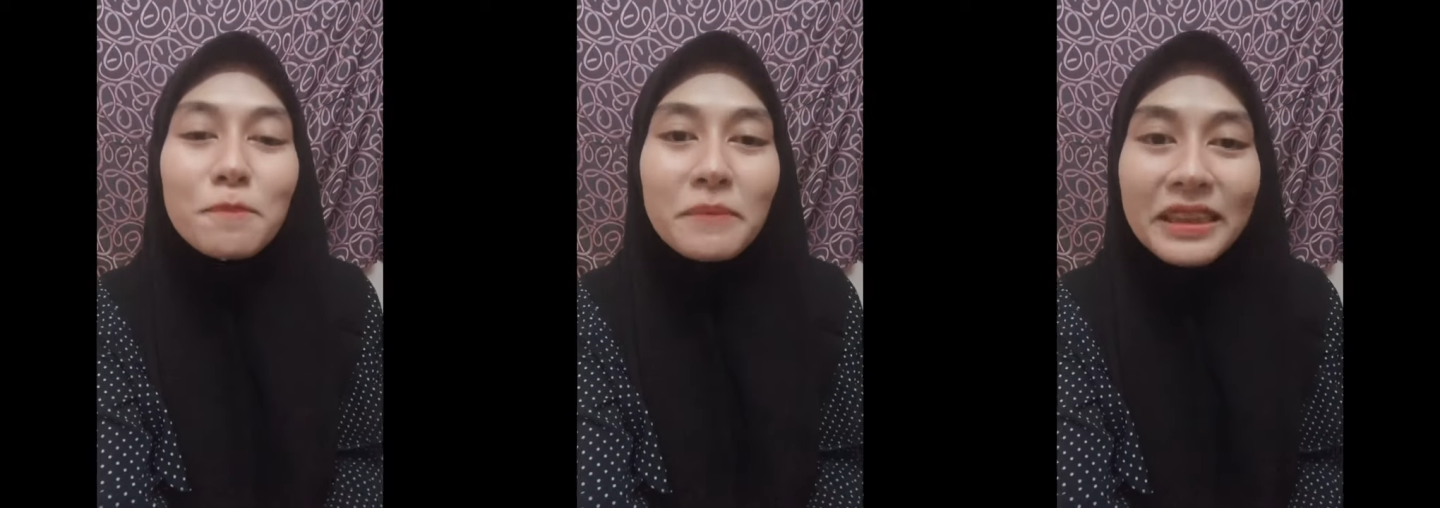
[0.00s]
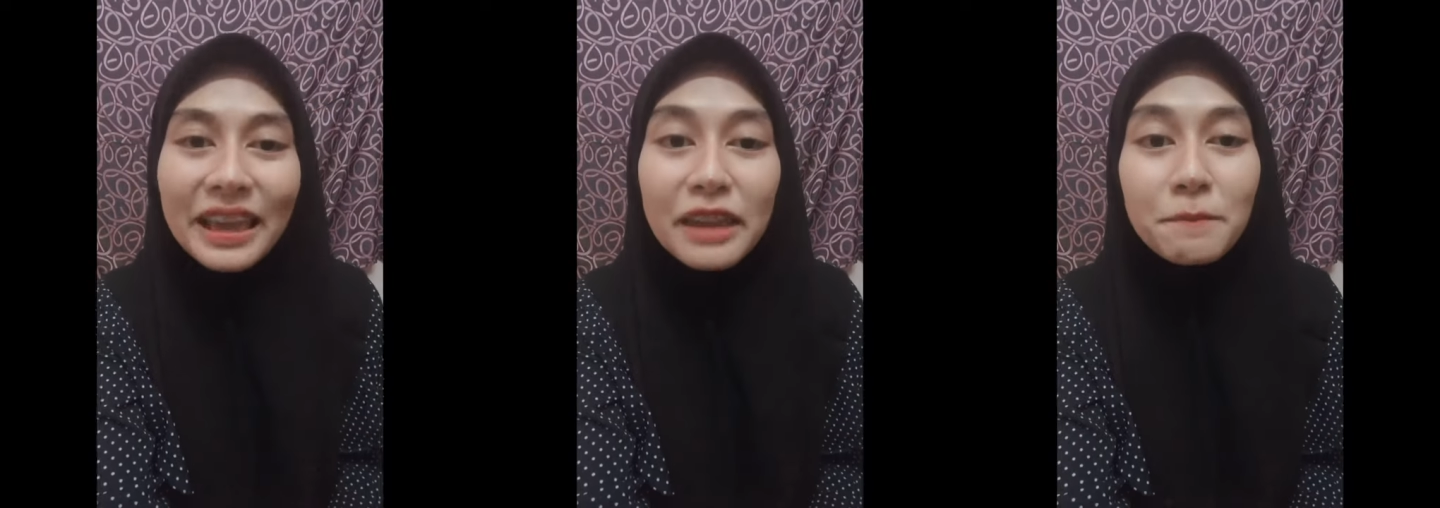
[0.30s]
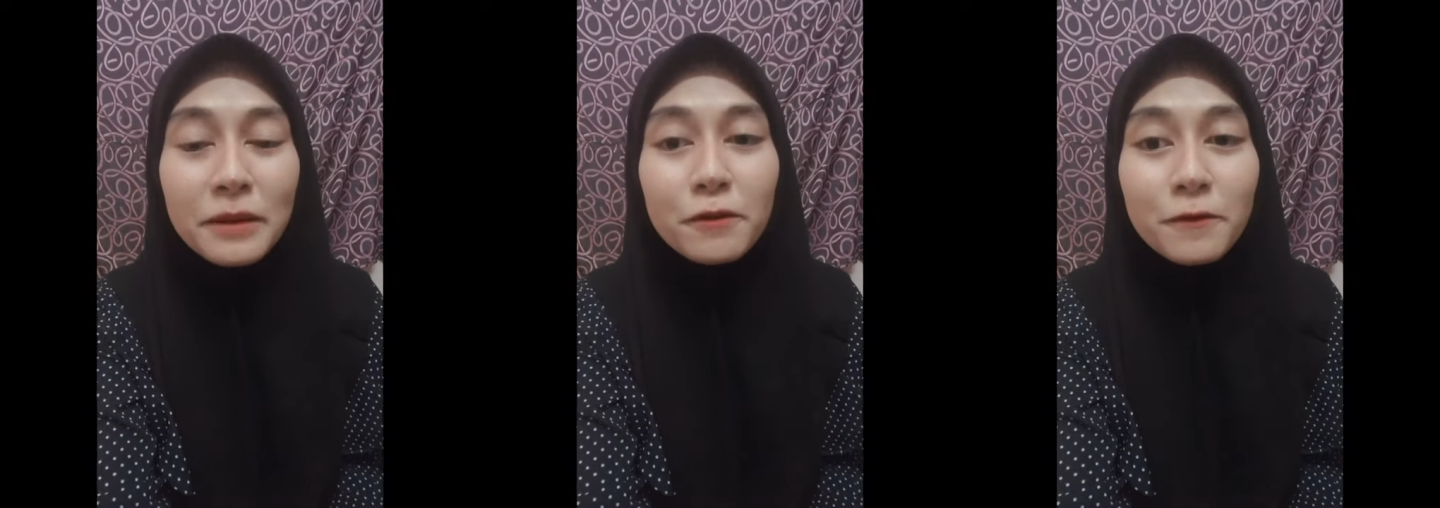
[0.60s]
Me
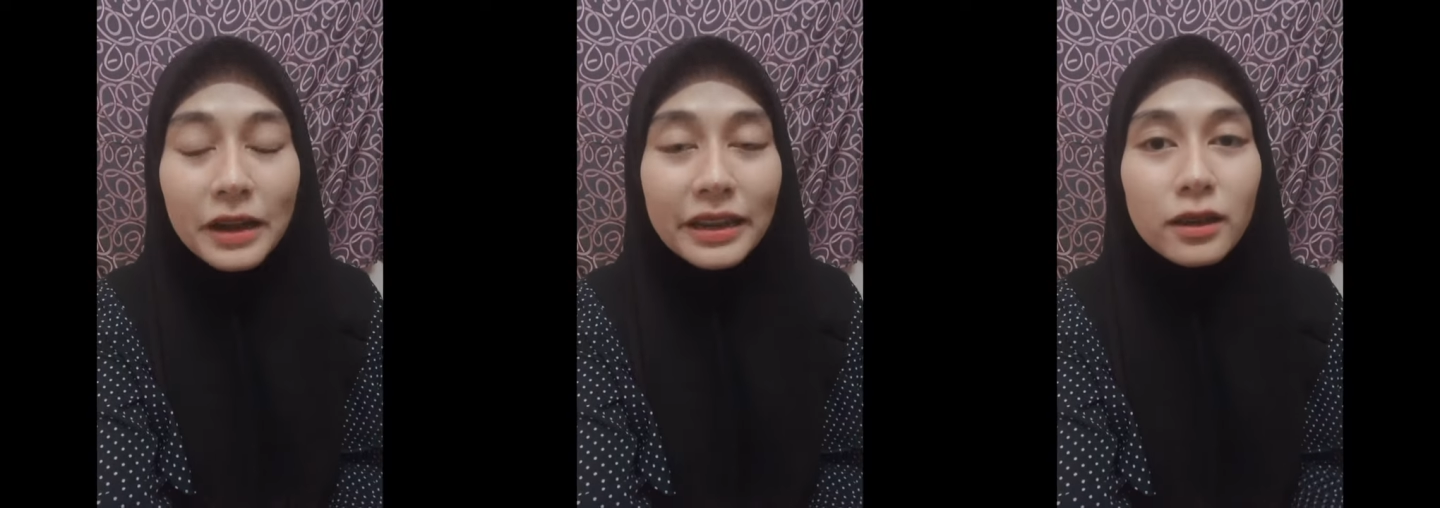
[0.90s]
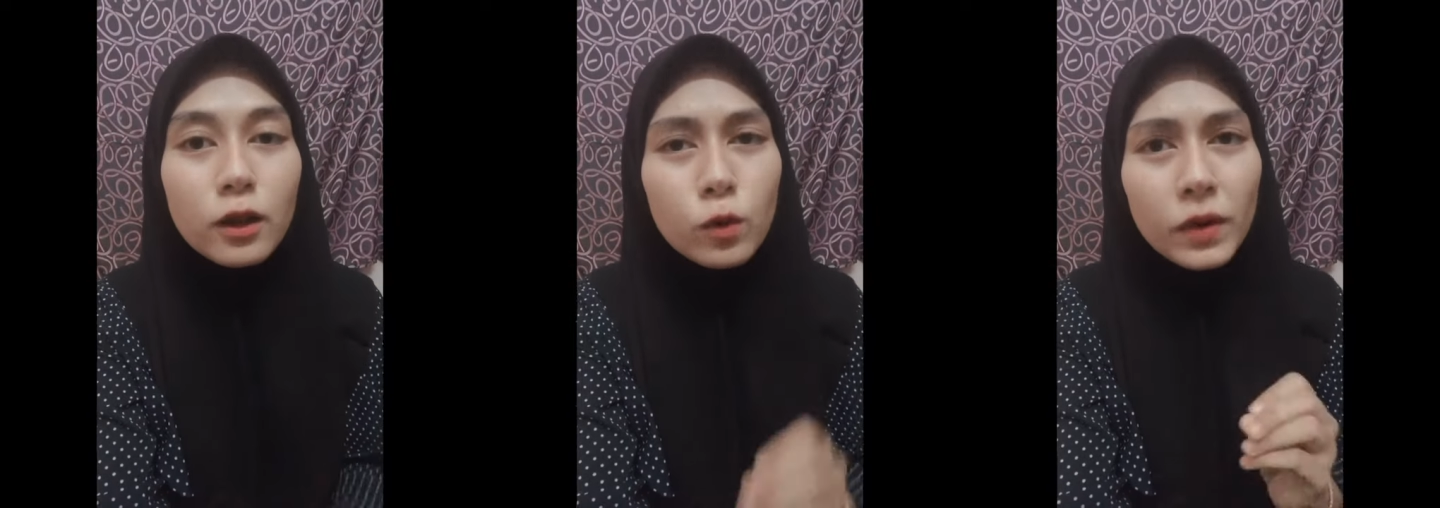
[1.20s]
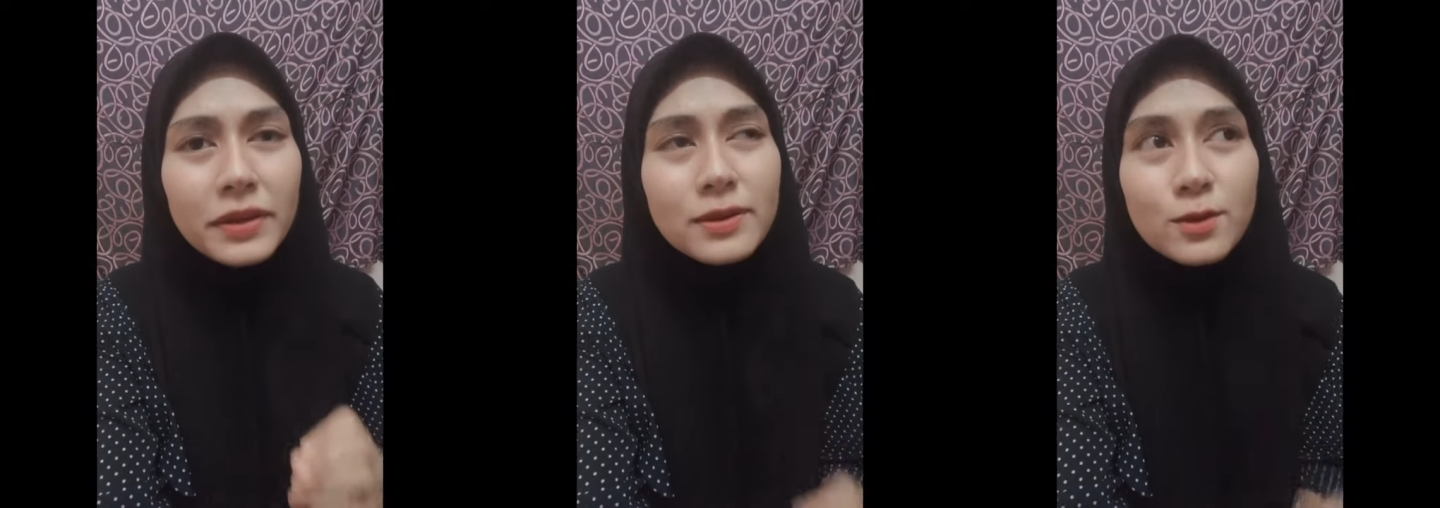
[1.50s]
and my friend
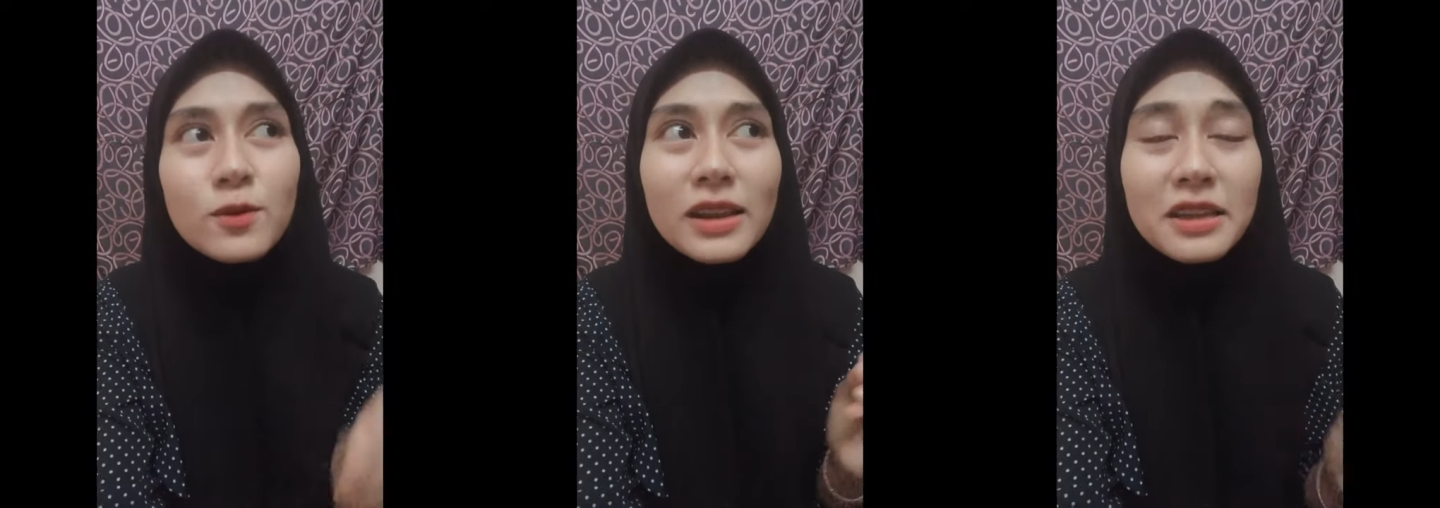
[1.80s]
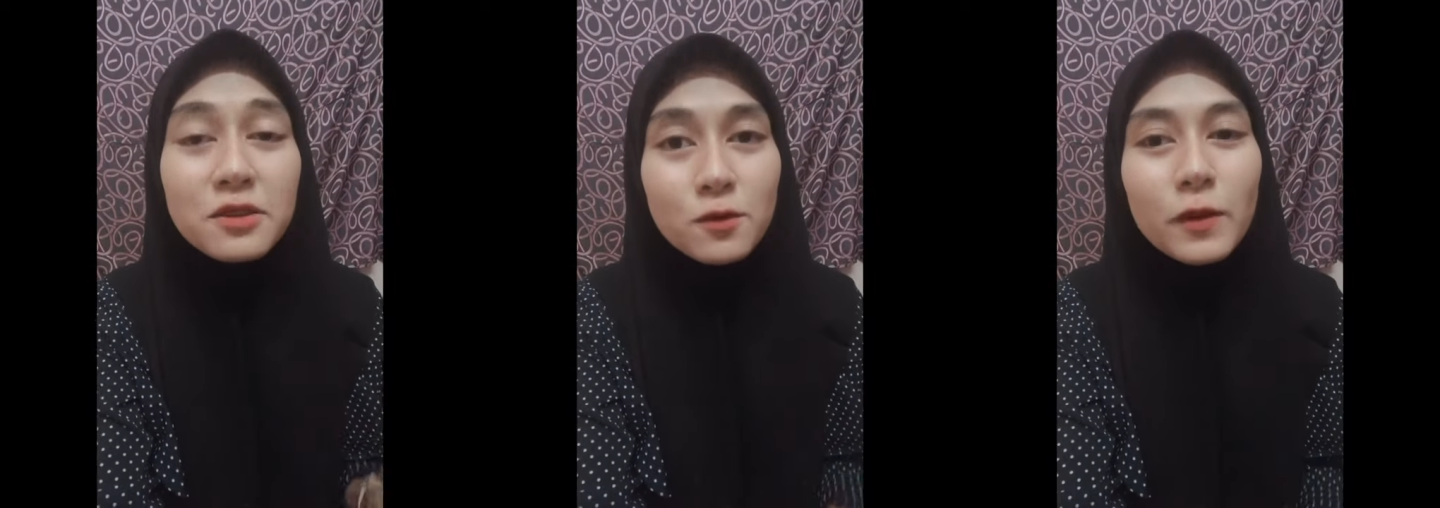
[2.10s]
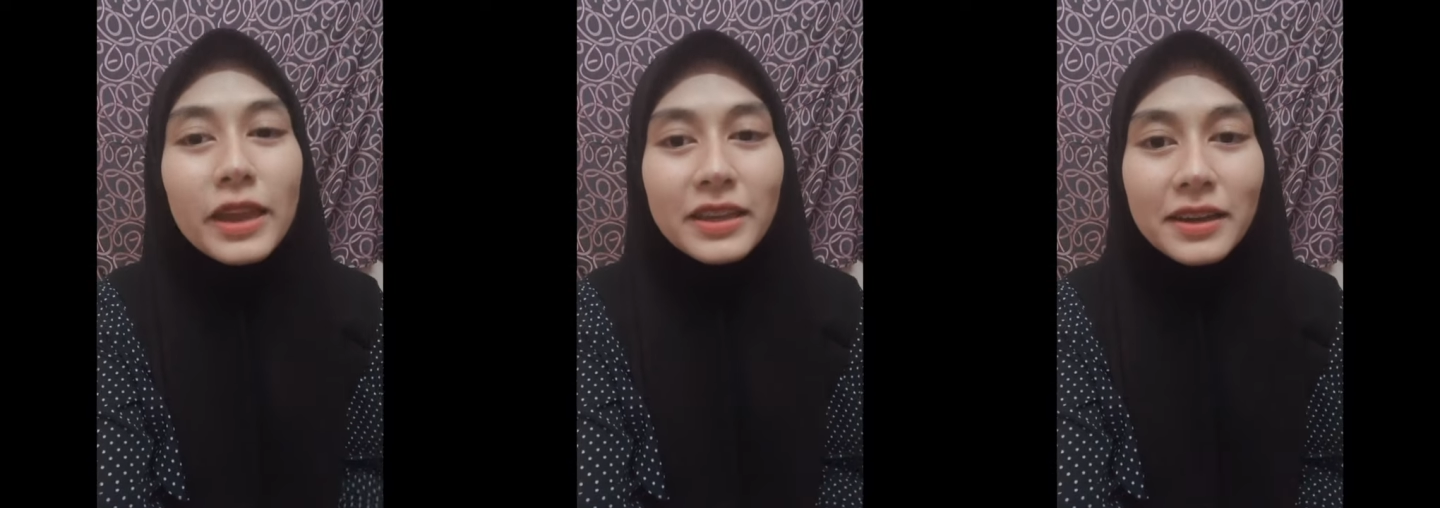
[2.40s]
went to class
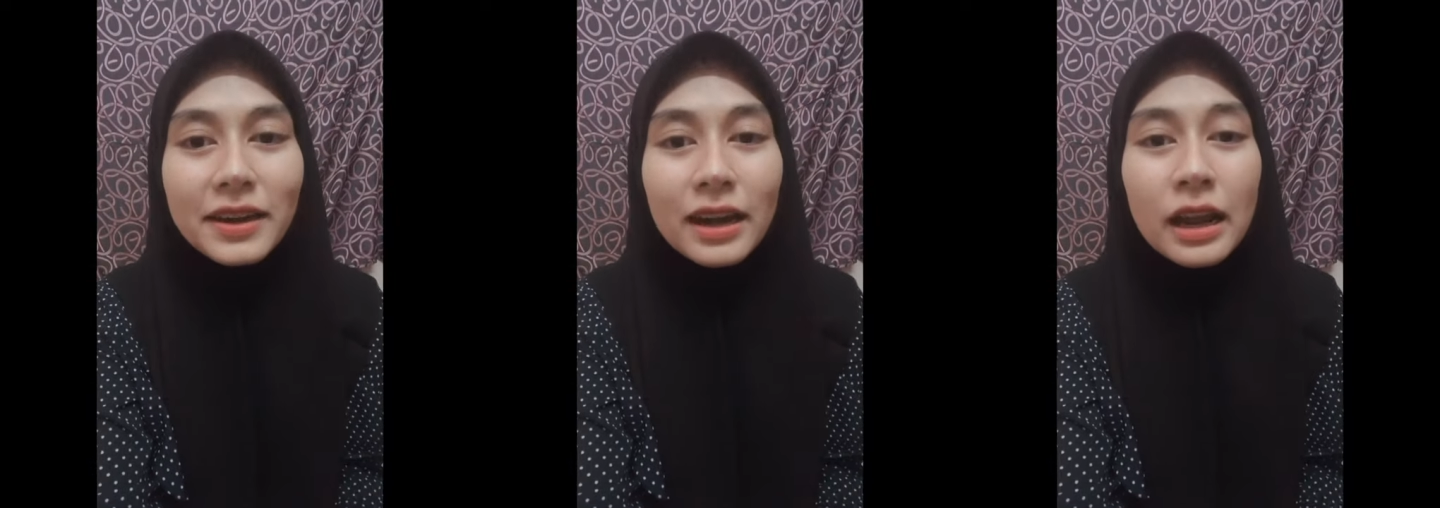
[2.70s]
together.